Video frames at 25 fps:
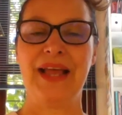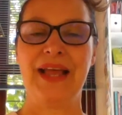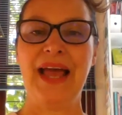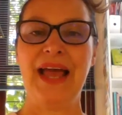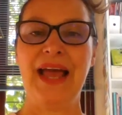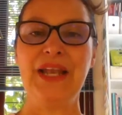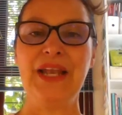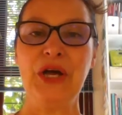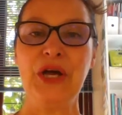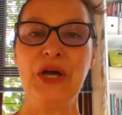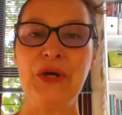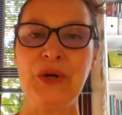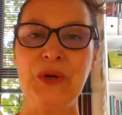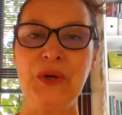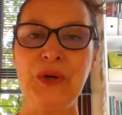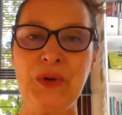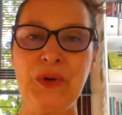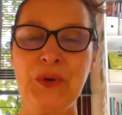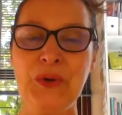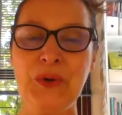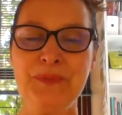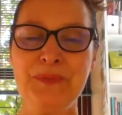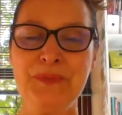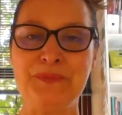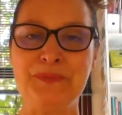
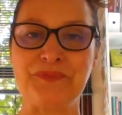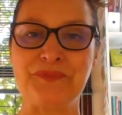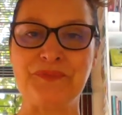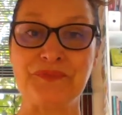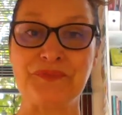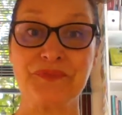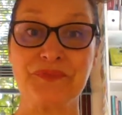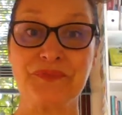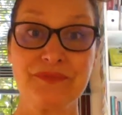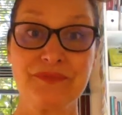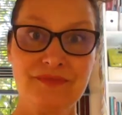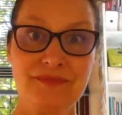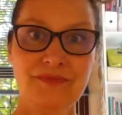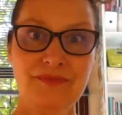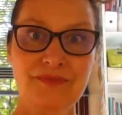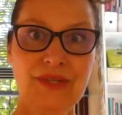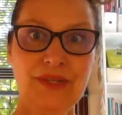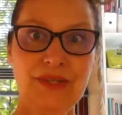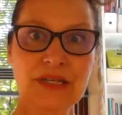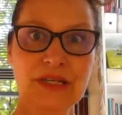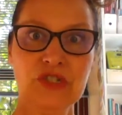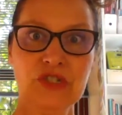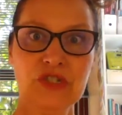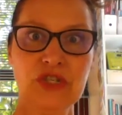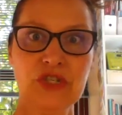Hello!
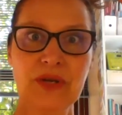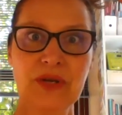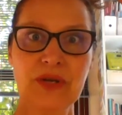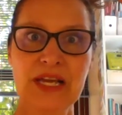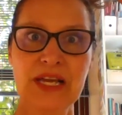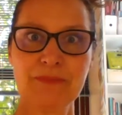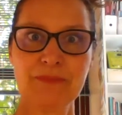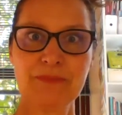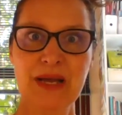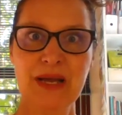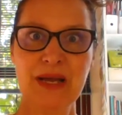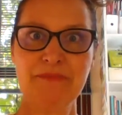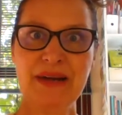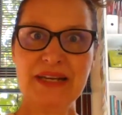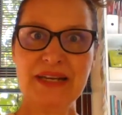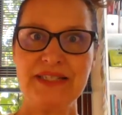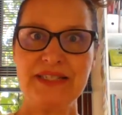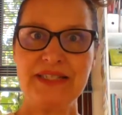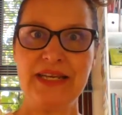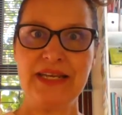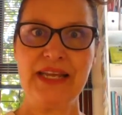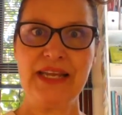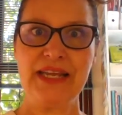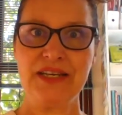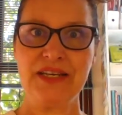Do you like my
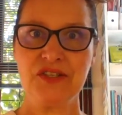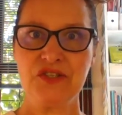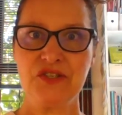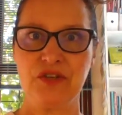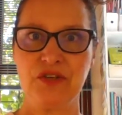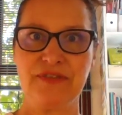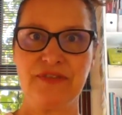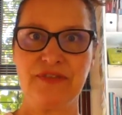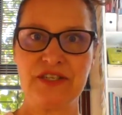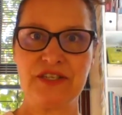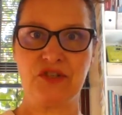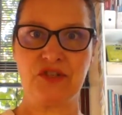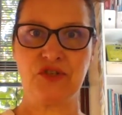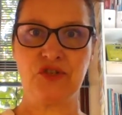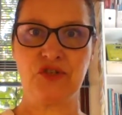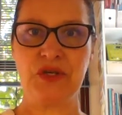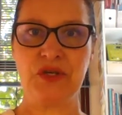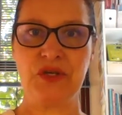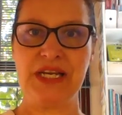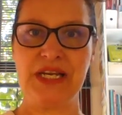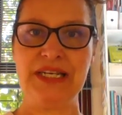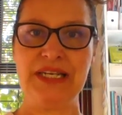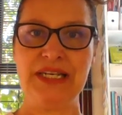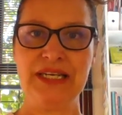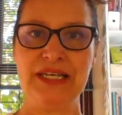bandeirinhas de festa
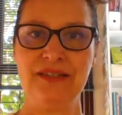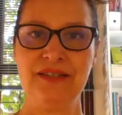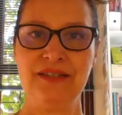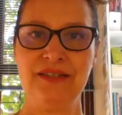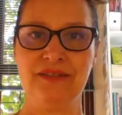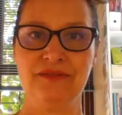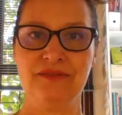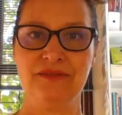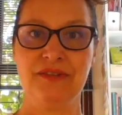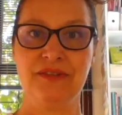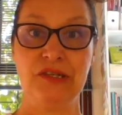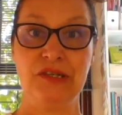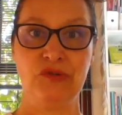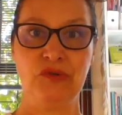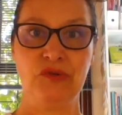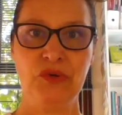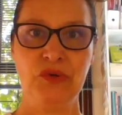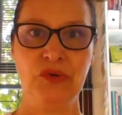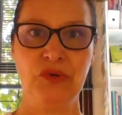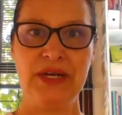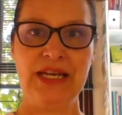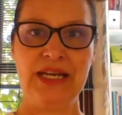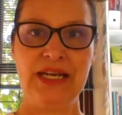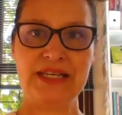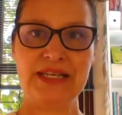junina?
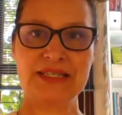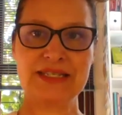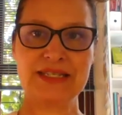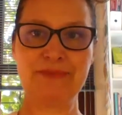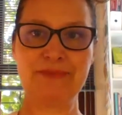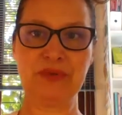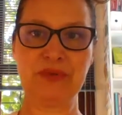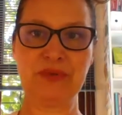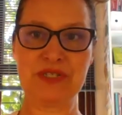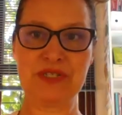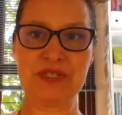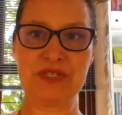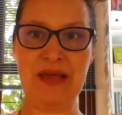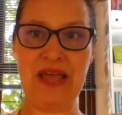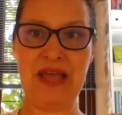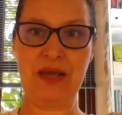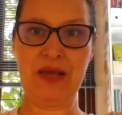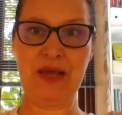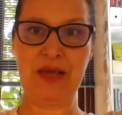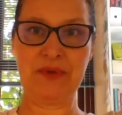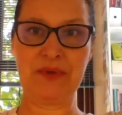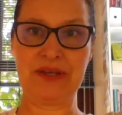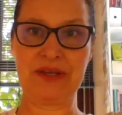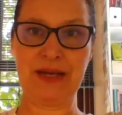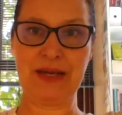Really simple to make
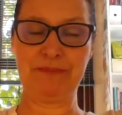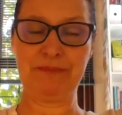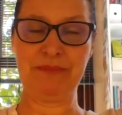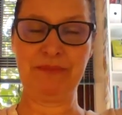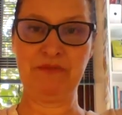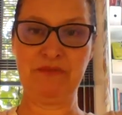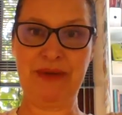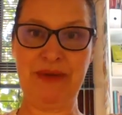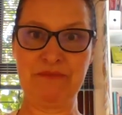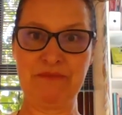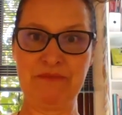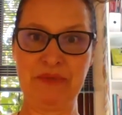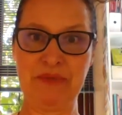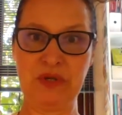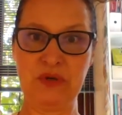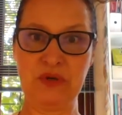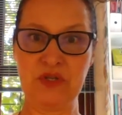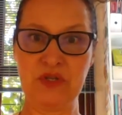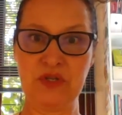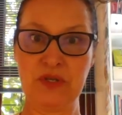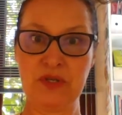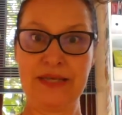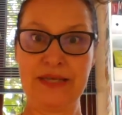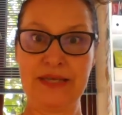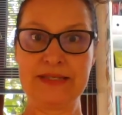with a couple of
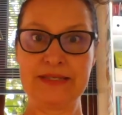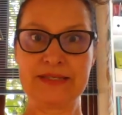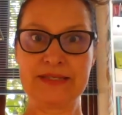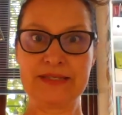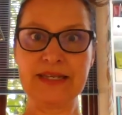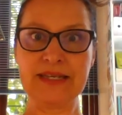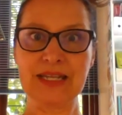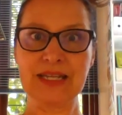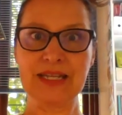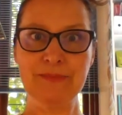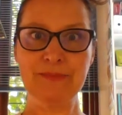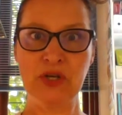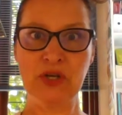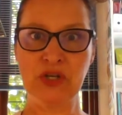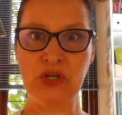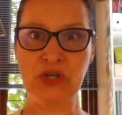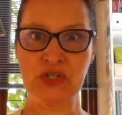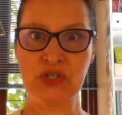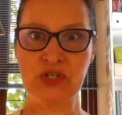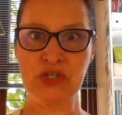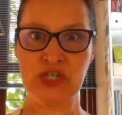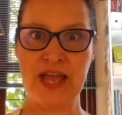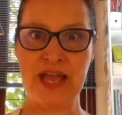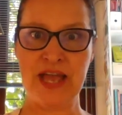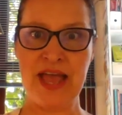bamboos. Stick them on your
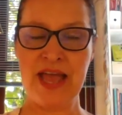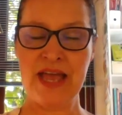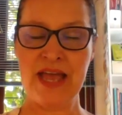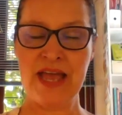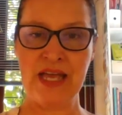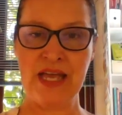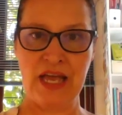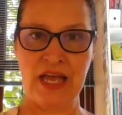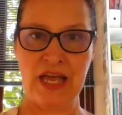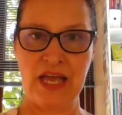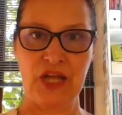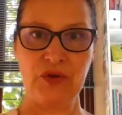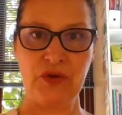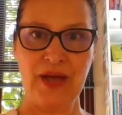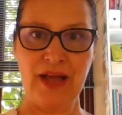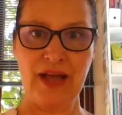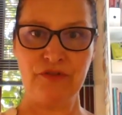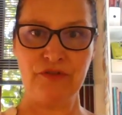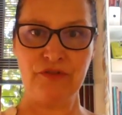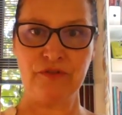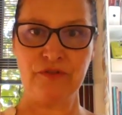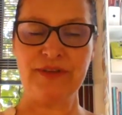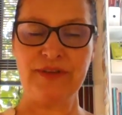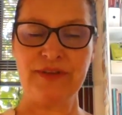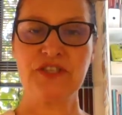chair and you have
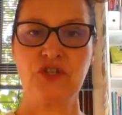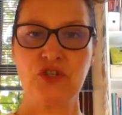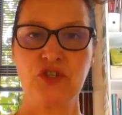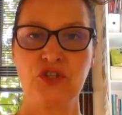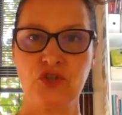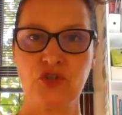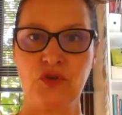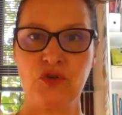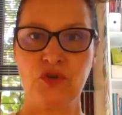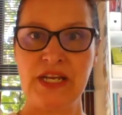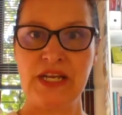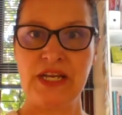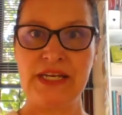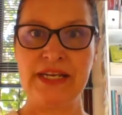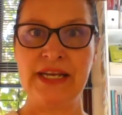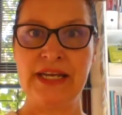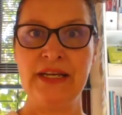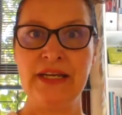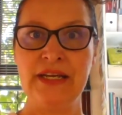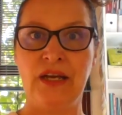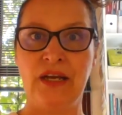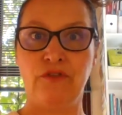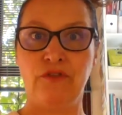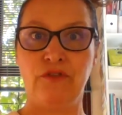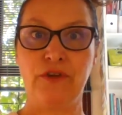your festa junina
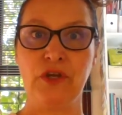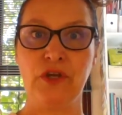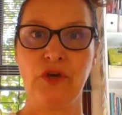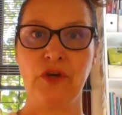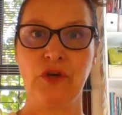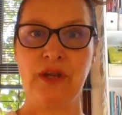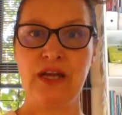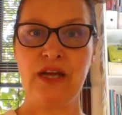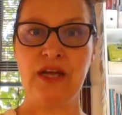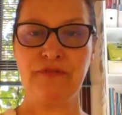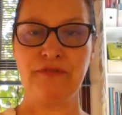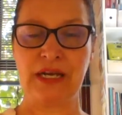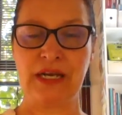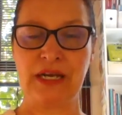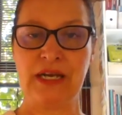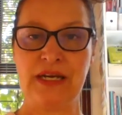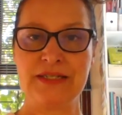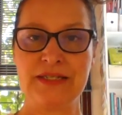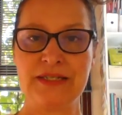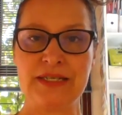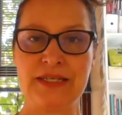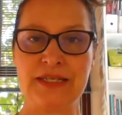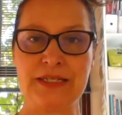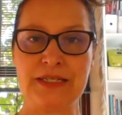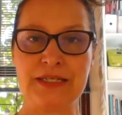for your live
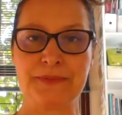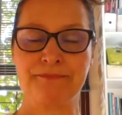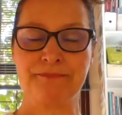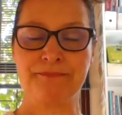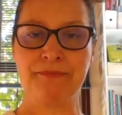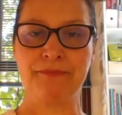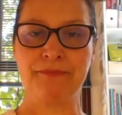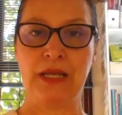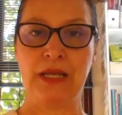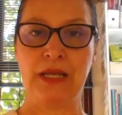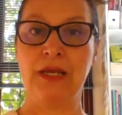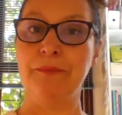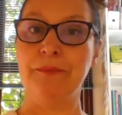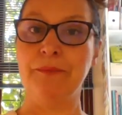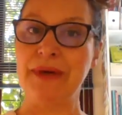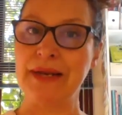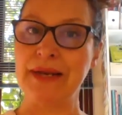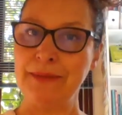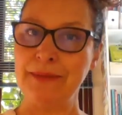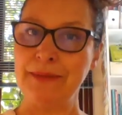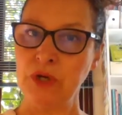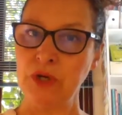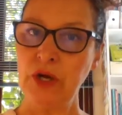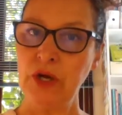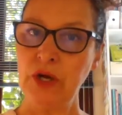classes. But
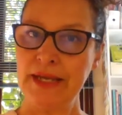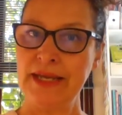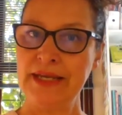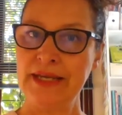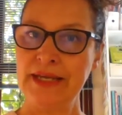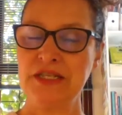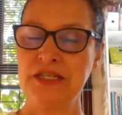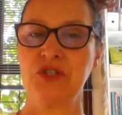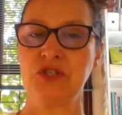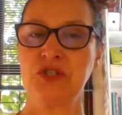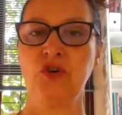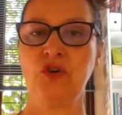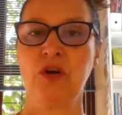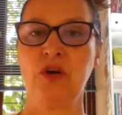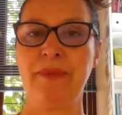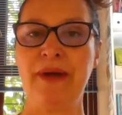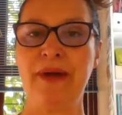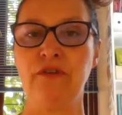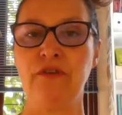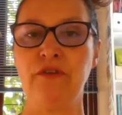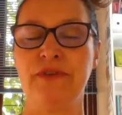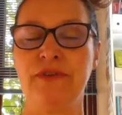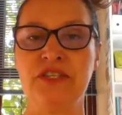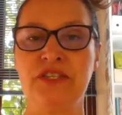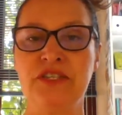I'm not here to talk
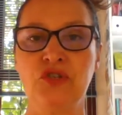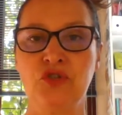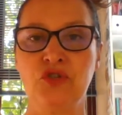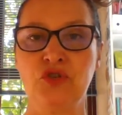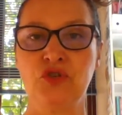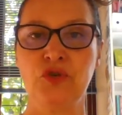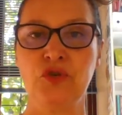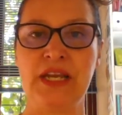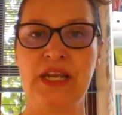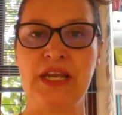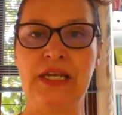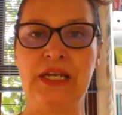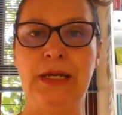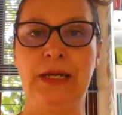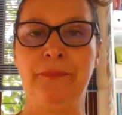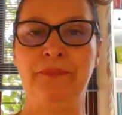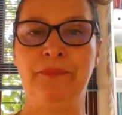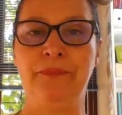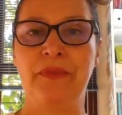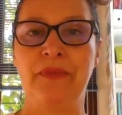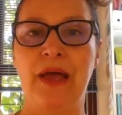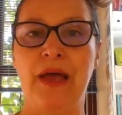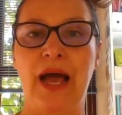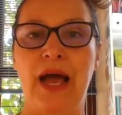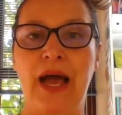about festa junina.
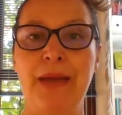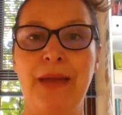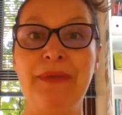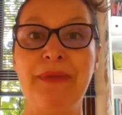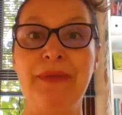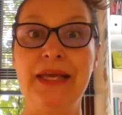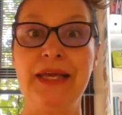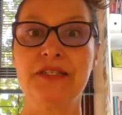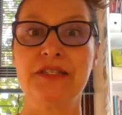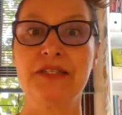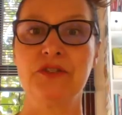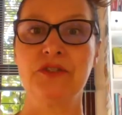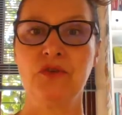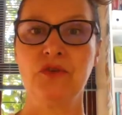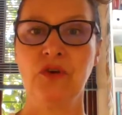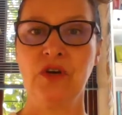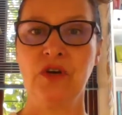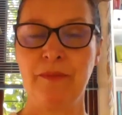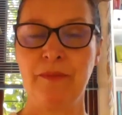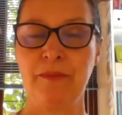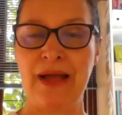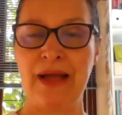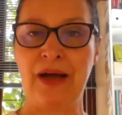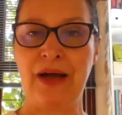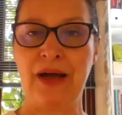I'm here to talk
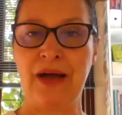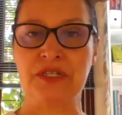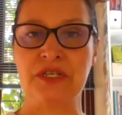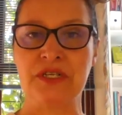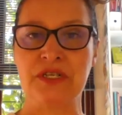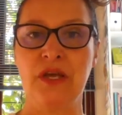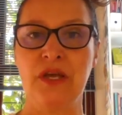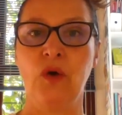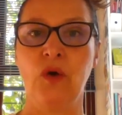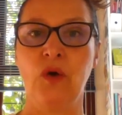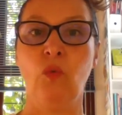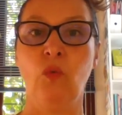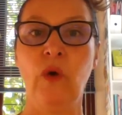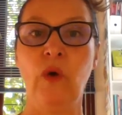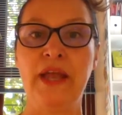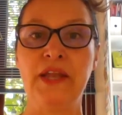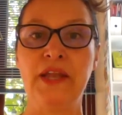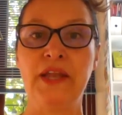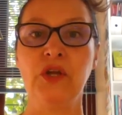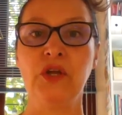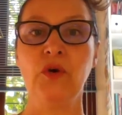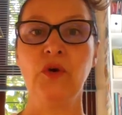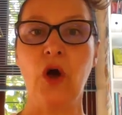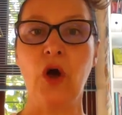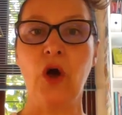about when
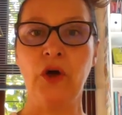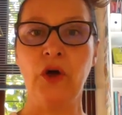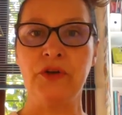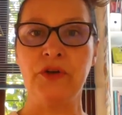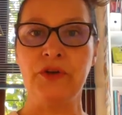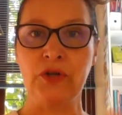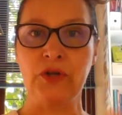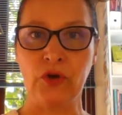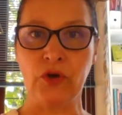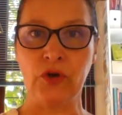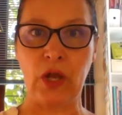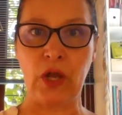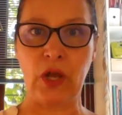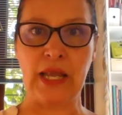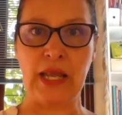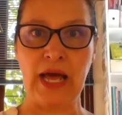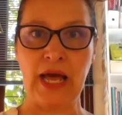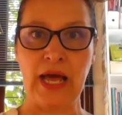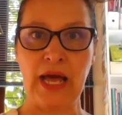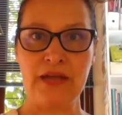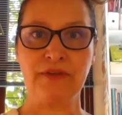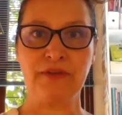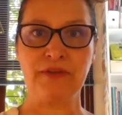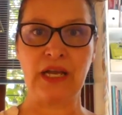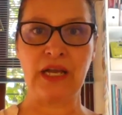you're on your
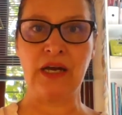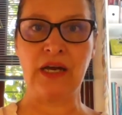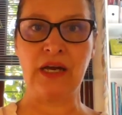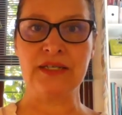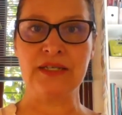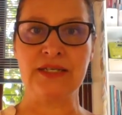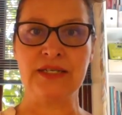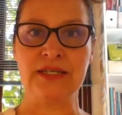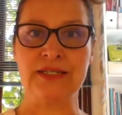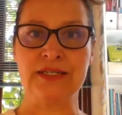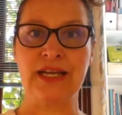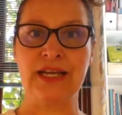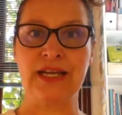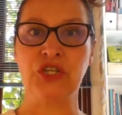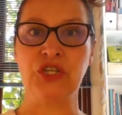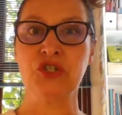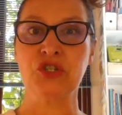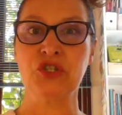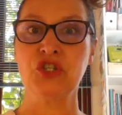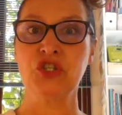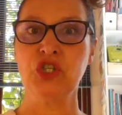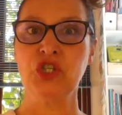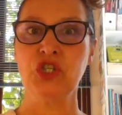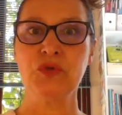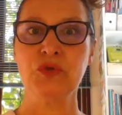live classes and your
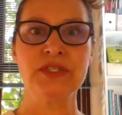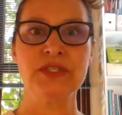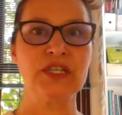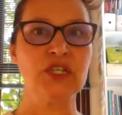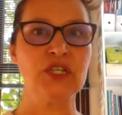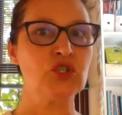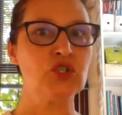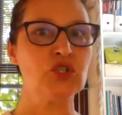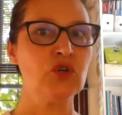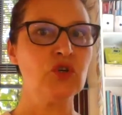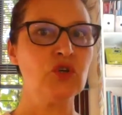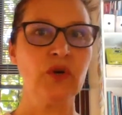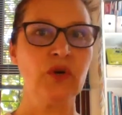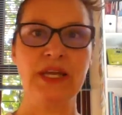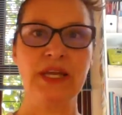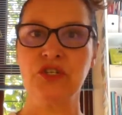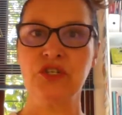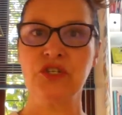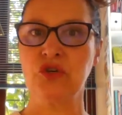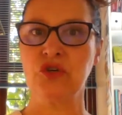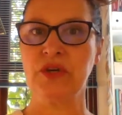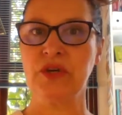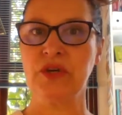students are talking